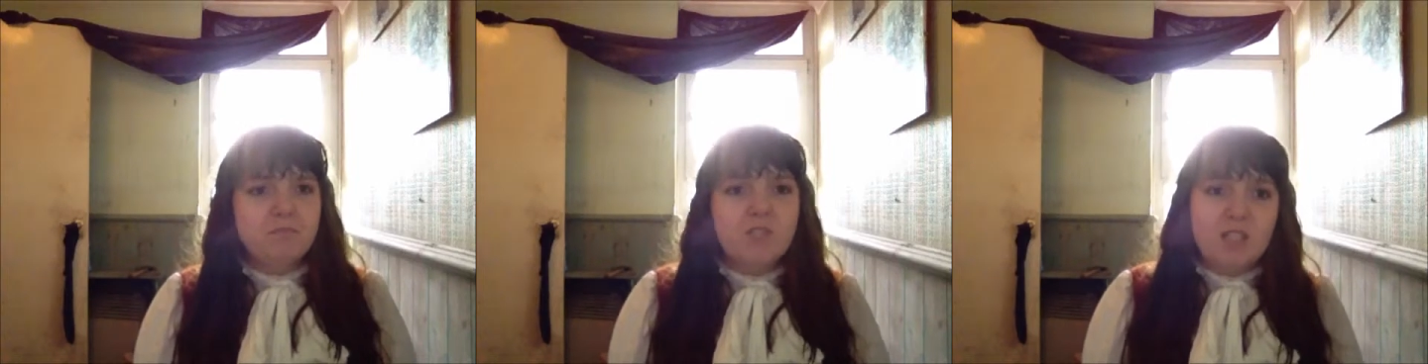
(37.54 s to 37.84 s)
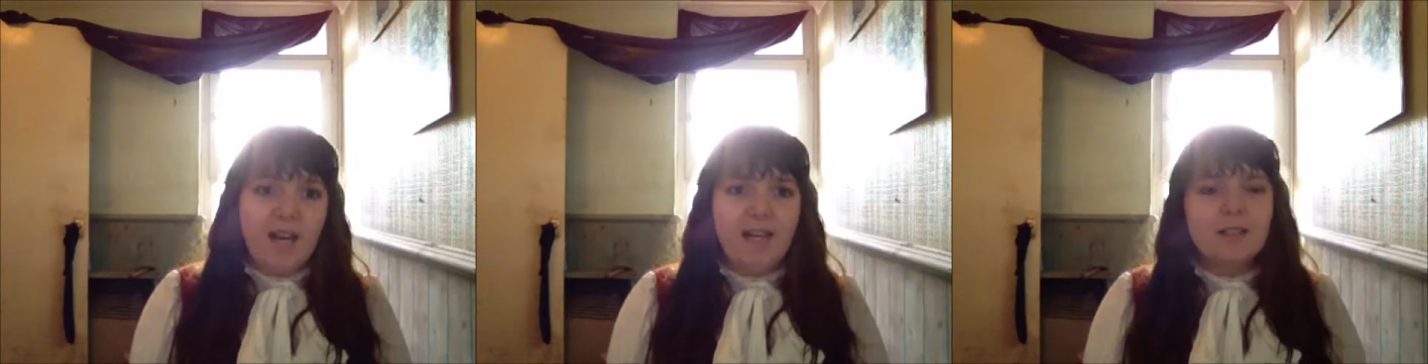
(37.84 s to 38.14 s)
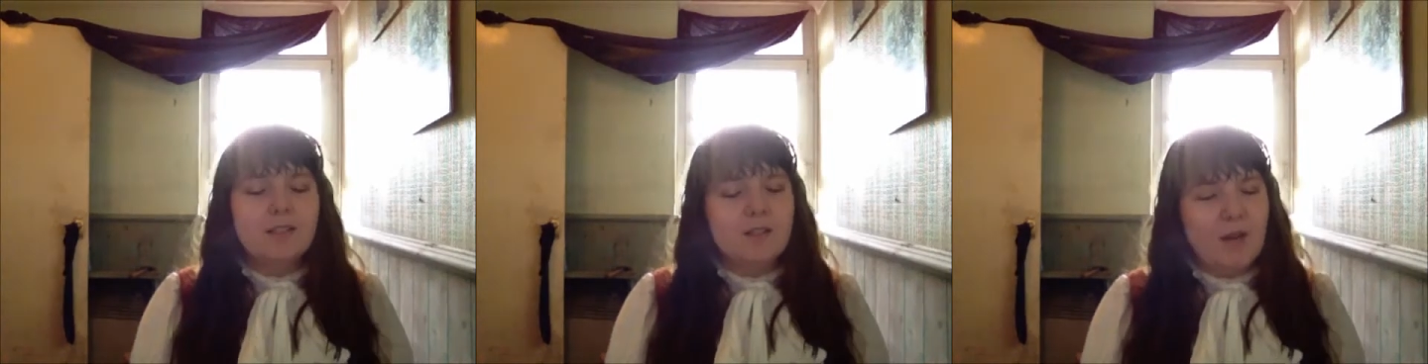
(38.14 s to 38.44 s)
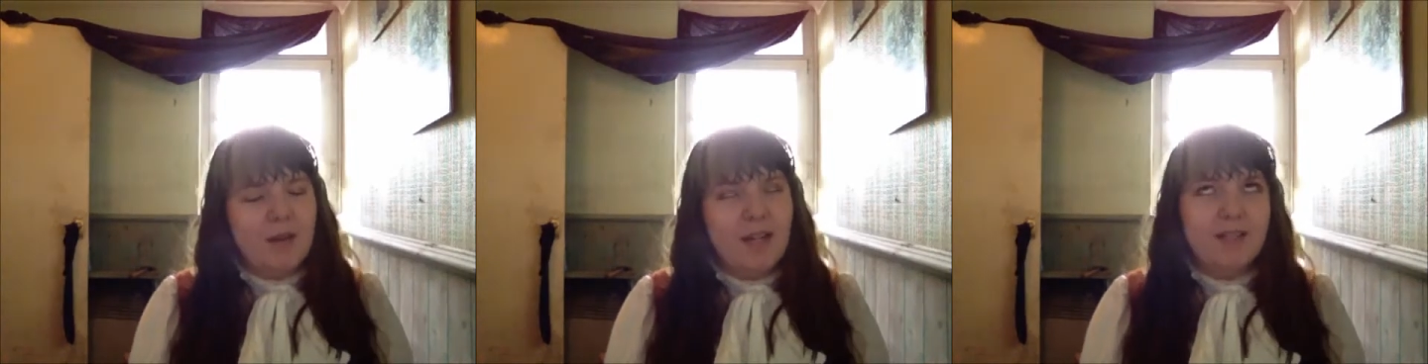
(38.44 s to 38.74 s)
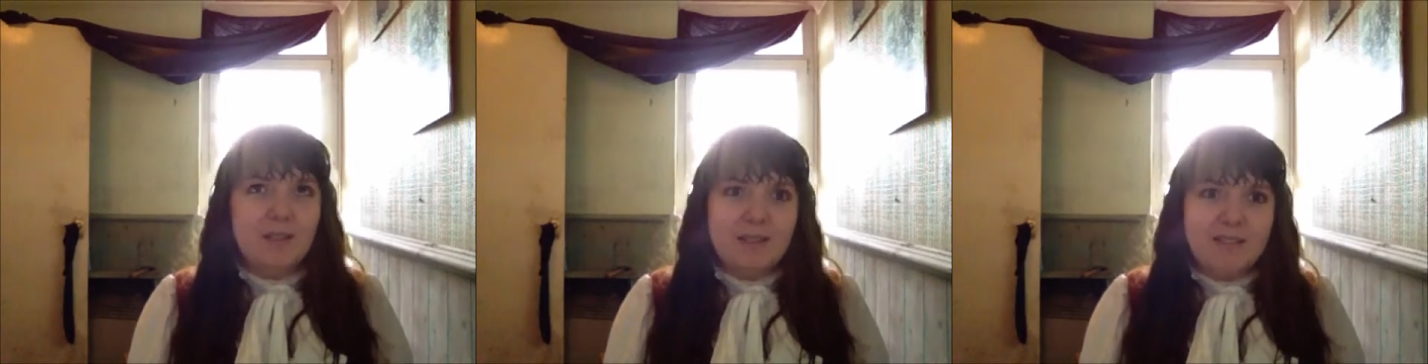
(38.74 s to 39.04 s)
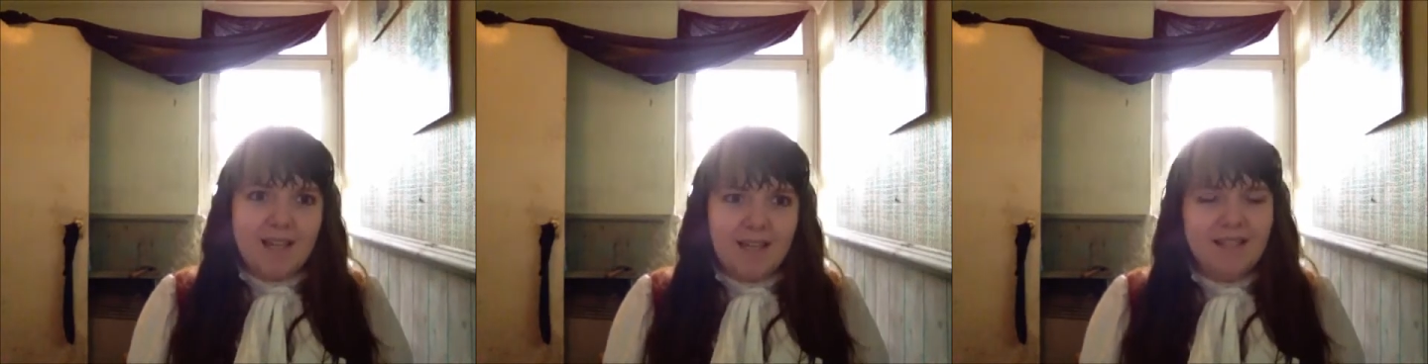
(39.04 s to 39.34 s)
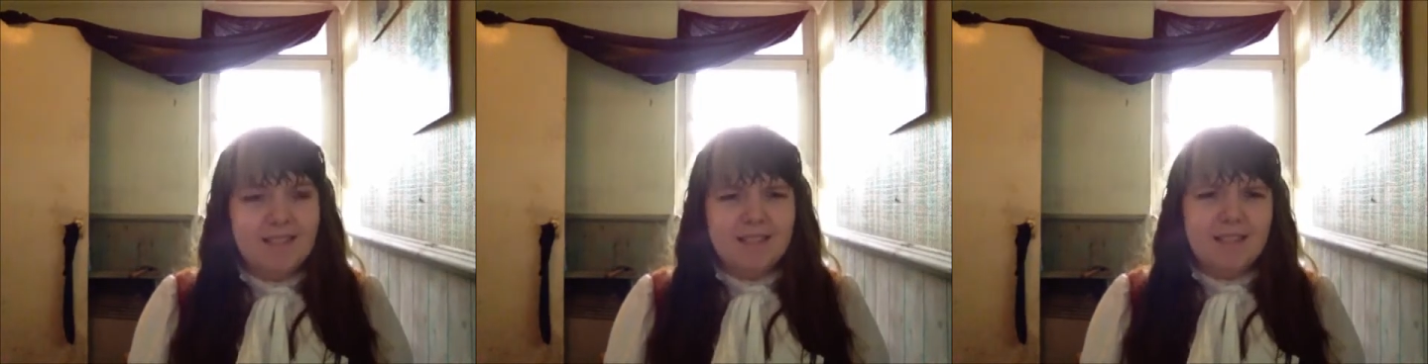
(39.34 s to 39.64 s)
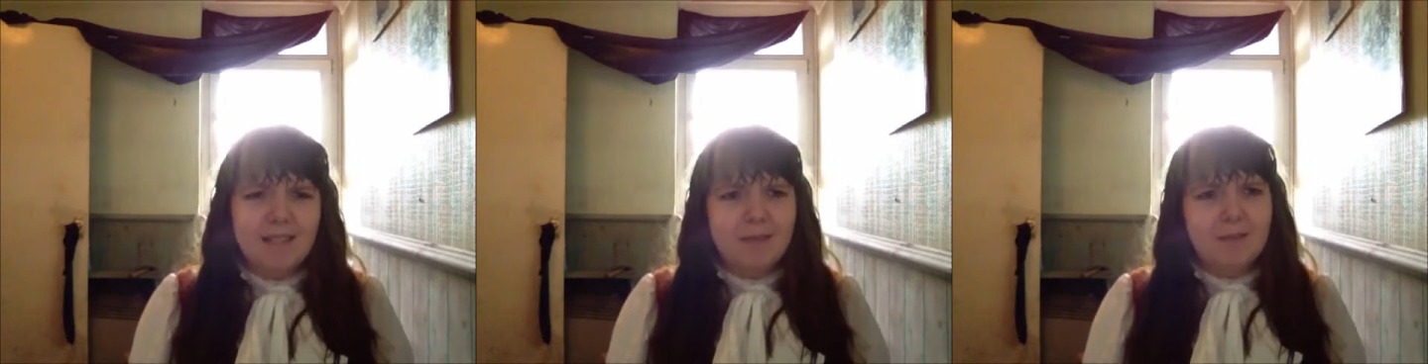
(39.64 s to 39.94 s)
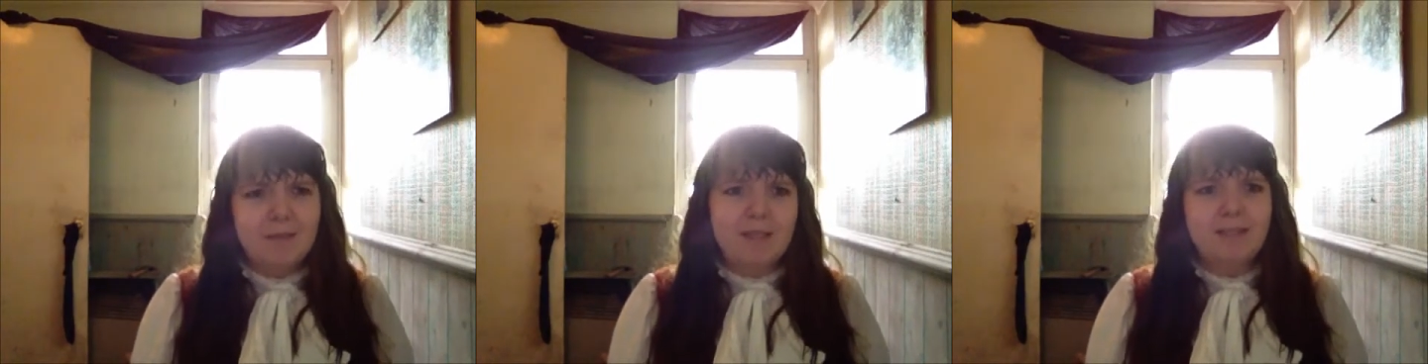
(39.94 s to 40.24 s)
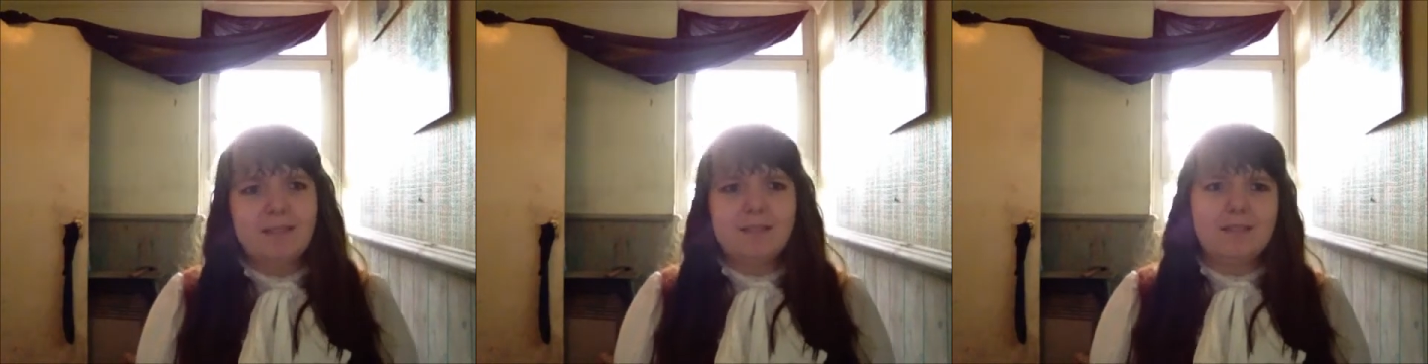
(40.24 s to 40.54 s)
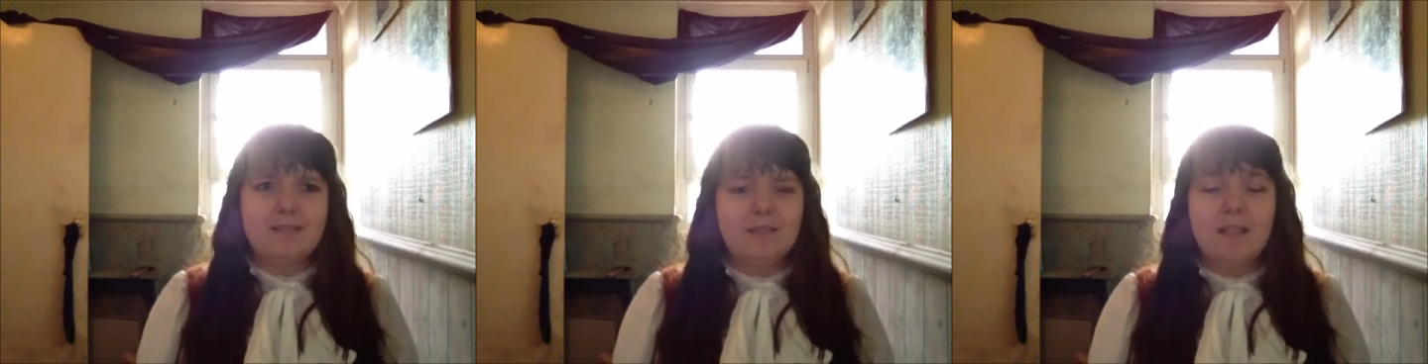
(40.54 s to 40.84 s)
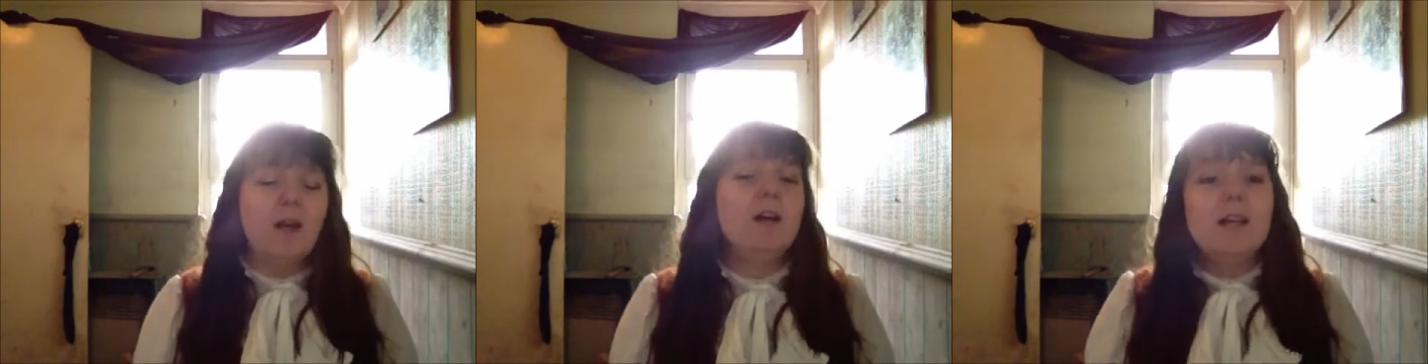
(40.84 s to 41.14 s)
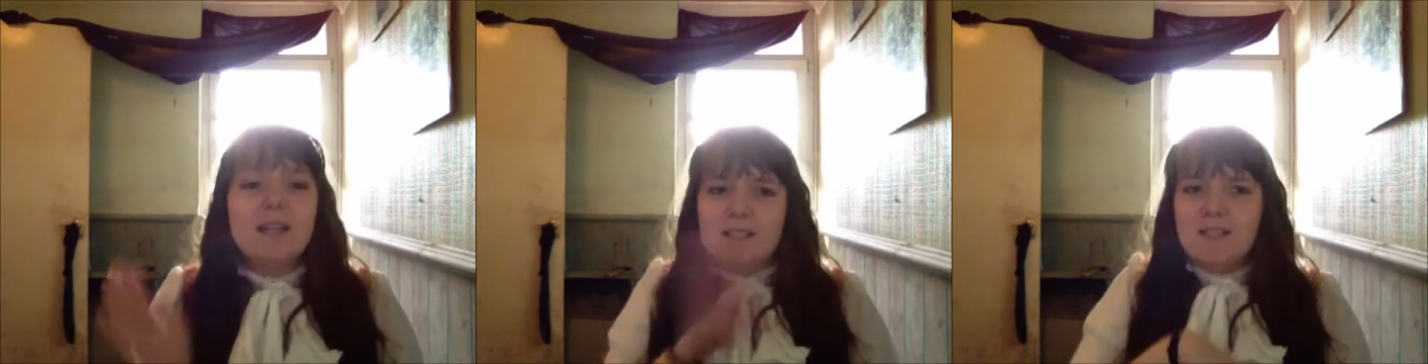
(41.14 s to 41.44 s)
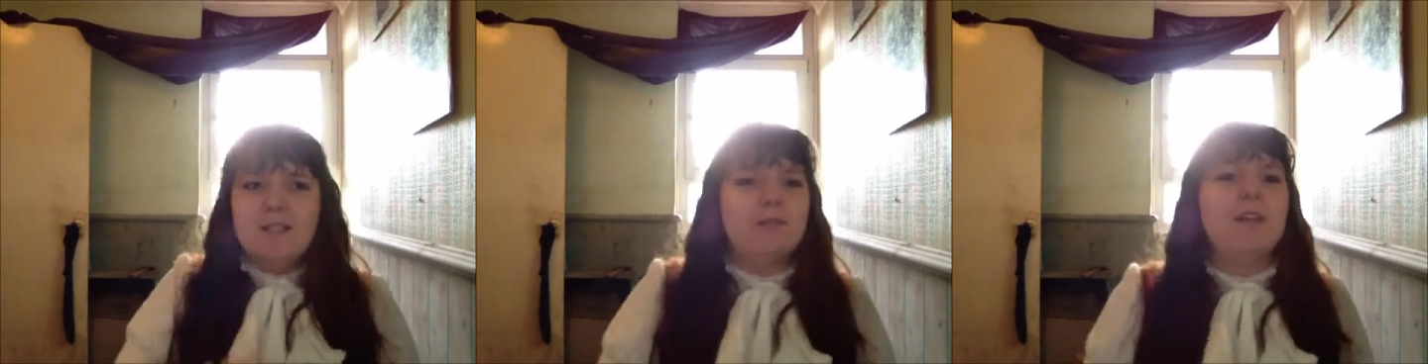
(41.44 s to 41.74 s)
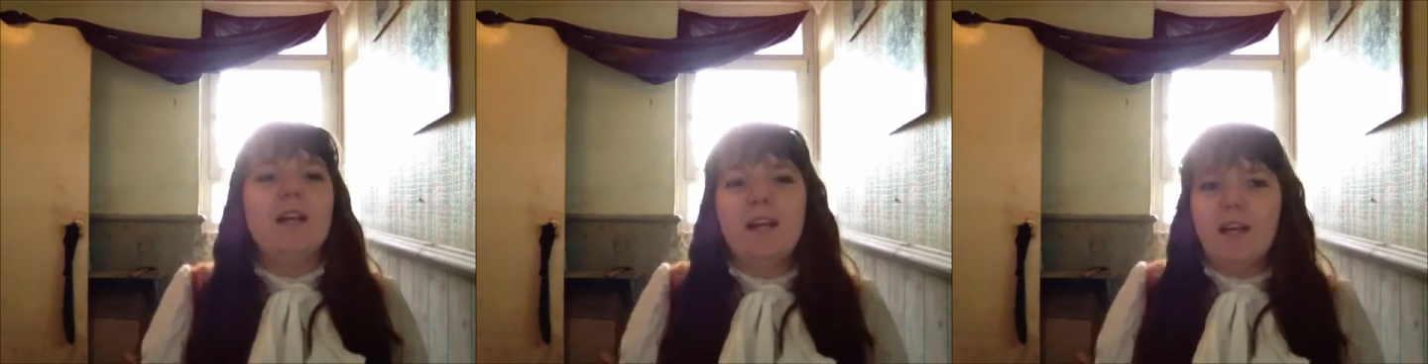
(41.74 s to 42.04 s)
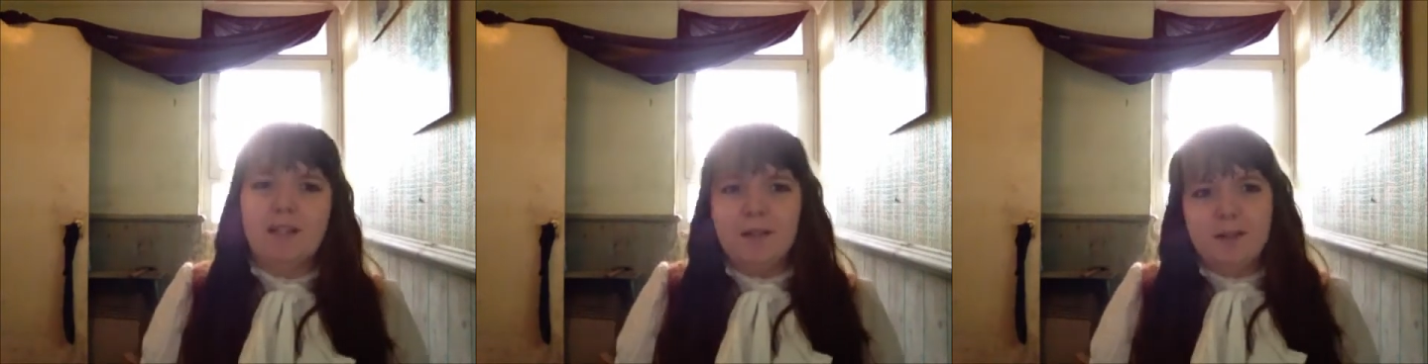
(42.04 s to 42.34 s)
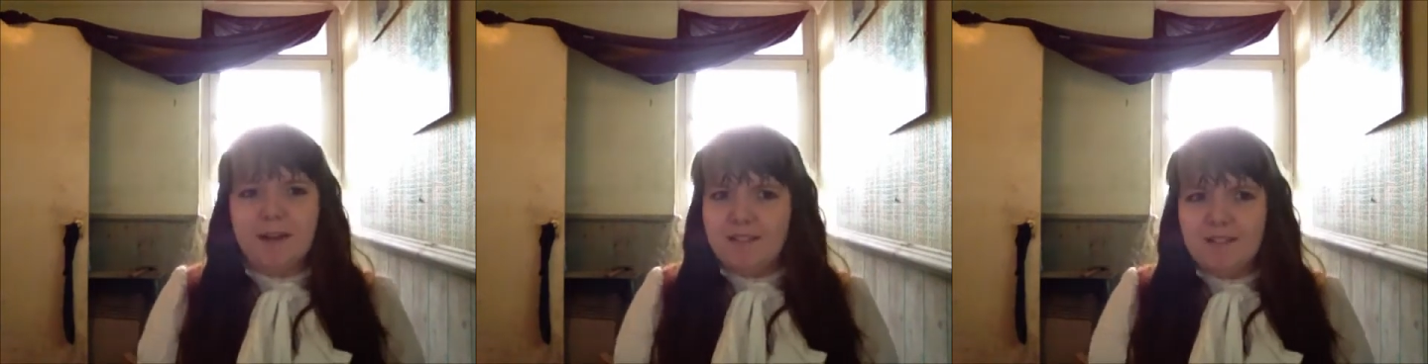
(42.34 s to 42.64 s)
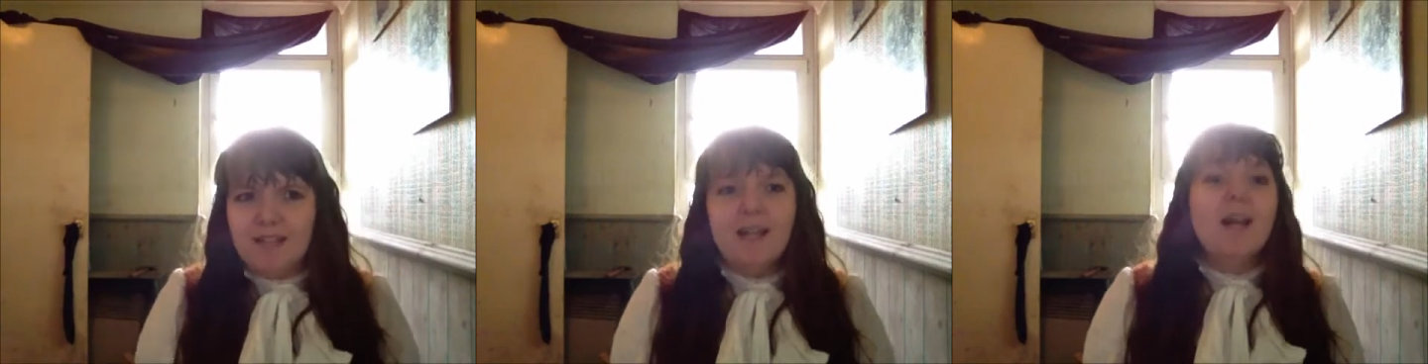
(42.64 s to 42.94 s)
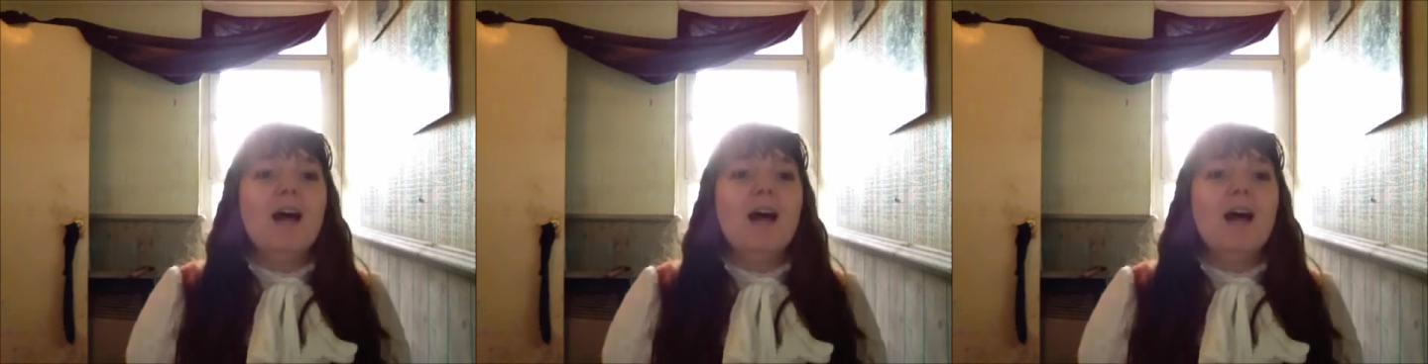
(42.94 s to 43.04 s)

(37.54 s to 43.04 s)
style, sorry, not design. Design would be, no, that's different. Ignore what I just said.